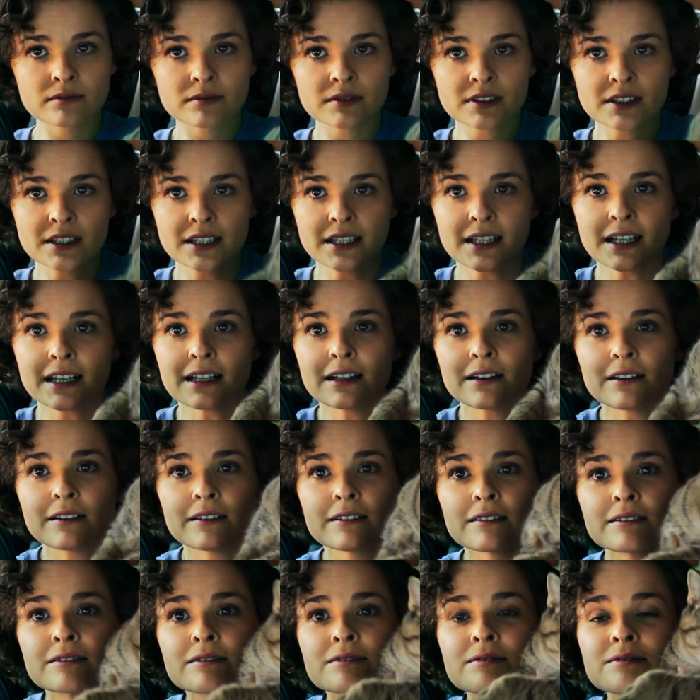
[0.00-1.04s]
Say hello.
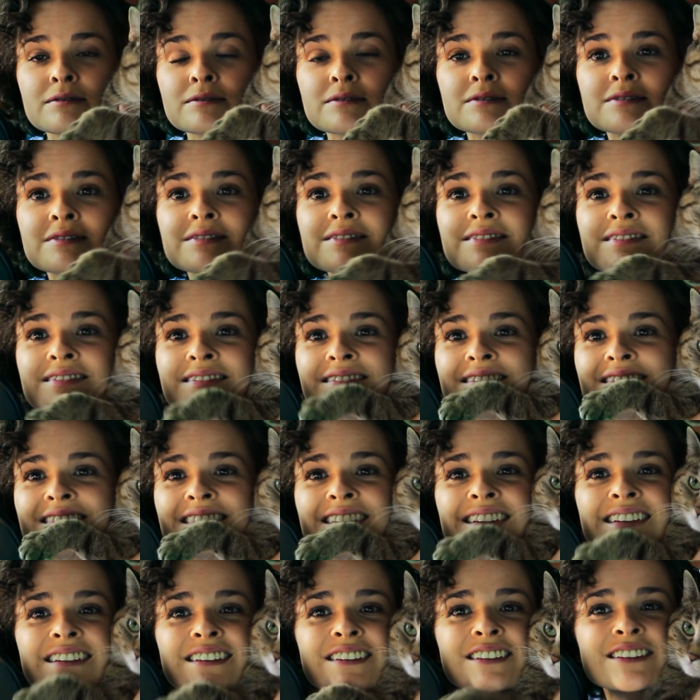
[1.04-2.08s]

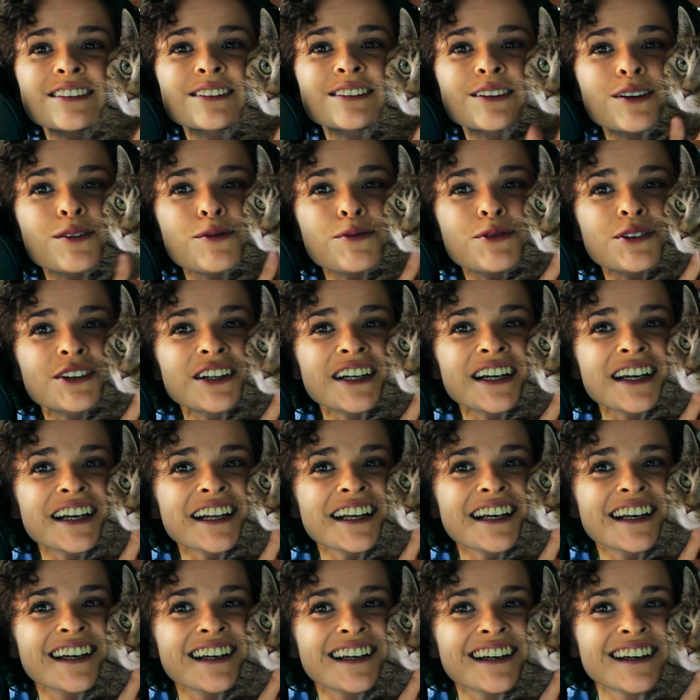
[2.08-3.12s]
You're so
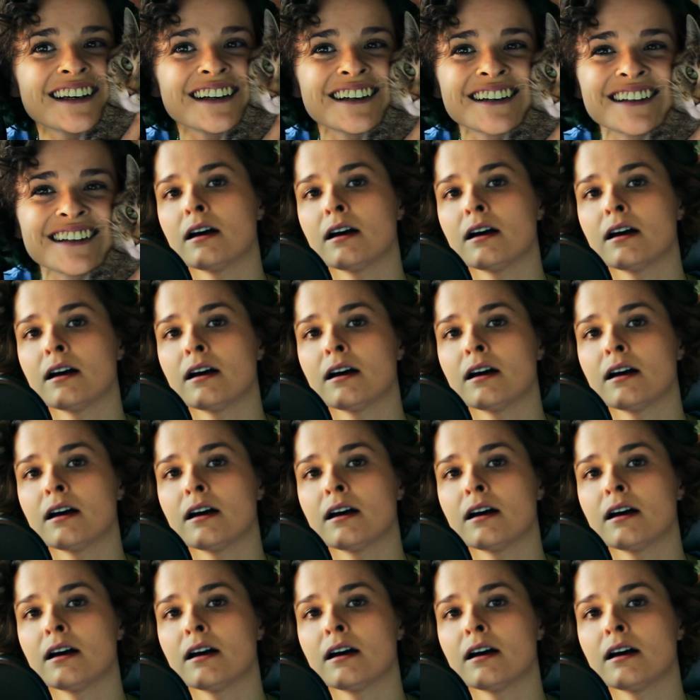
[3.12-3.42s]
pretty.